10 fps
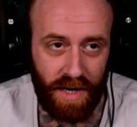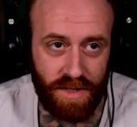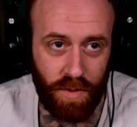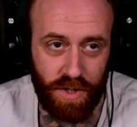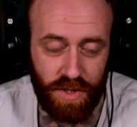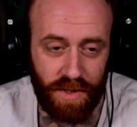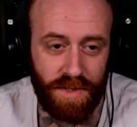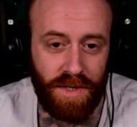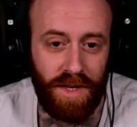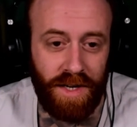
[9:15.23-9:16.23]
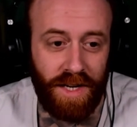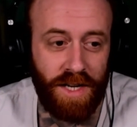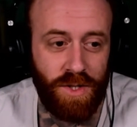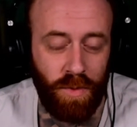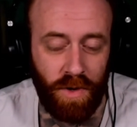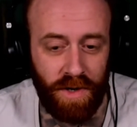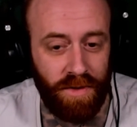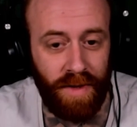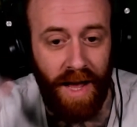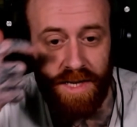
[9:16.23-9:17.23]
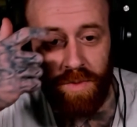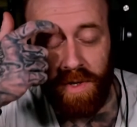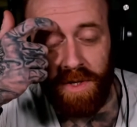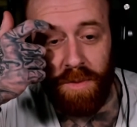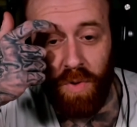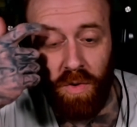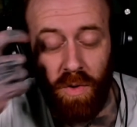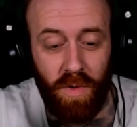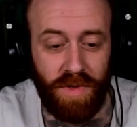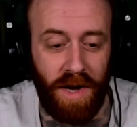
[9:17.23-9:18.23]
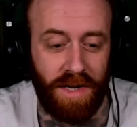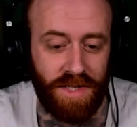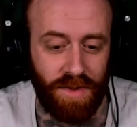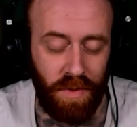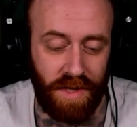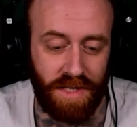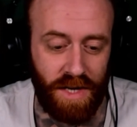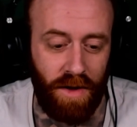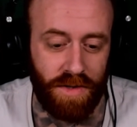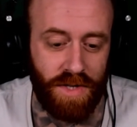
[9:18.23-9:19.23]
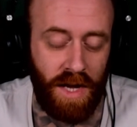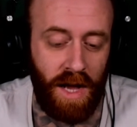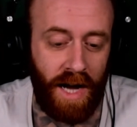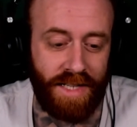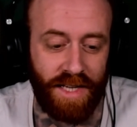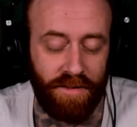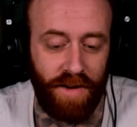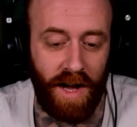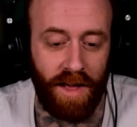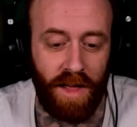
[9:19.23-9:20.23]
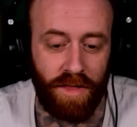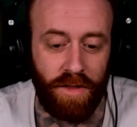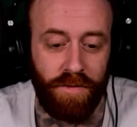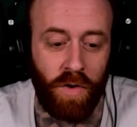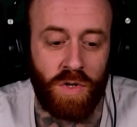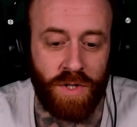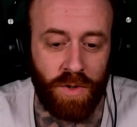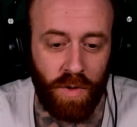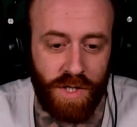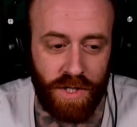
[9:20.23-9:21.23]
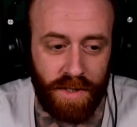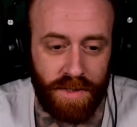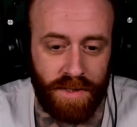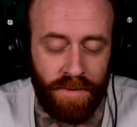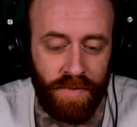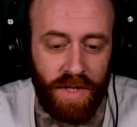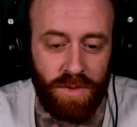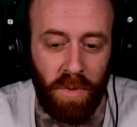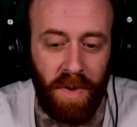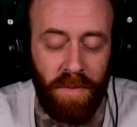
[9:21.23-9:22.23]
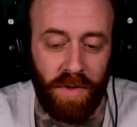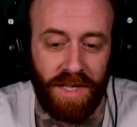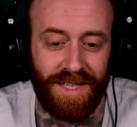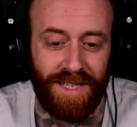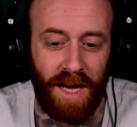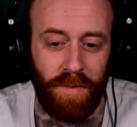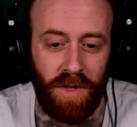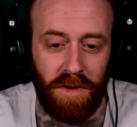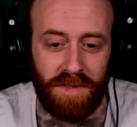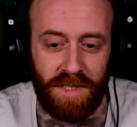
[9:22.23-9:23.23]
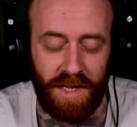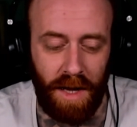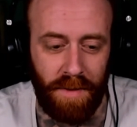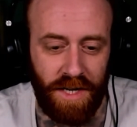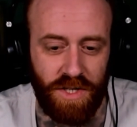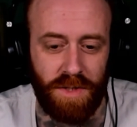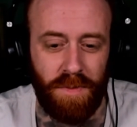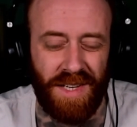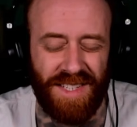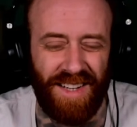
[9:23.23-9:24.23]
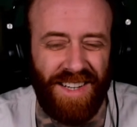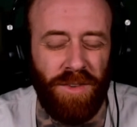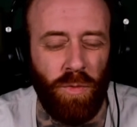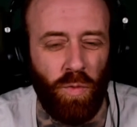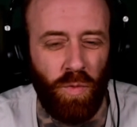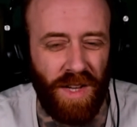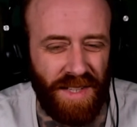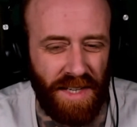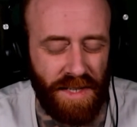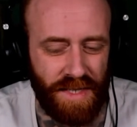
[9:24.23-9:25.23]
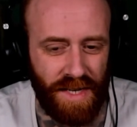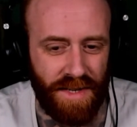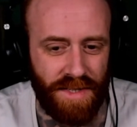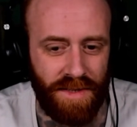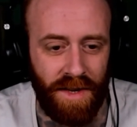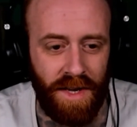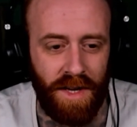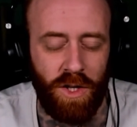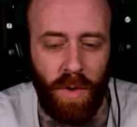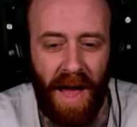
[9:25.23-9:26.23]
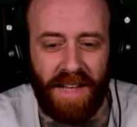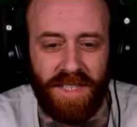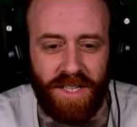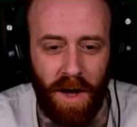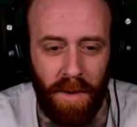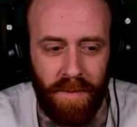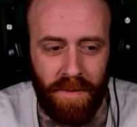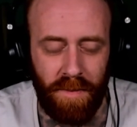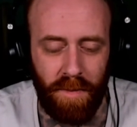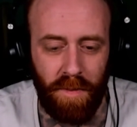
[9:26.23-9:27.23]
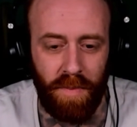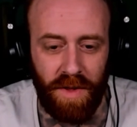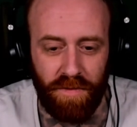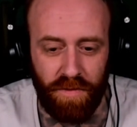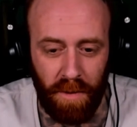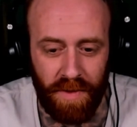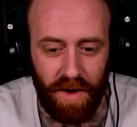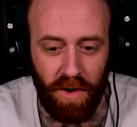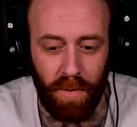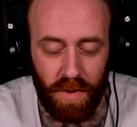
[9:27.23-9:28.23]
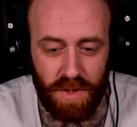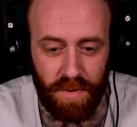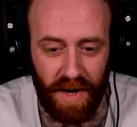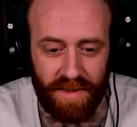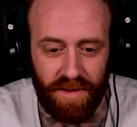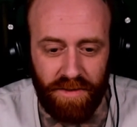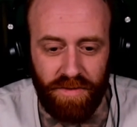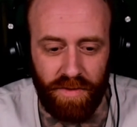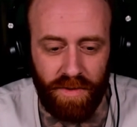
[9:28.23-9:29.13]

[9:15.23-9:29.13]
Christians, and in case you weren't here last week, the Proto-Orthodox is the way that scholars identify the first Christians. These were people that did not belong to denominations because they didn't really exist. You had some, but from their perspective,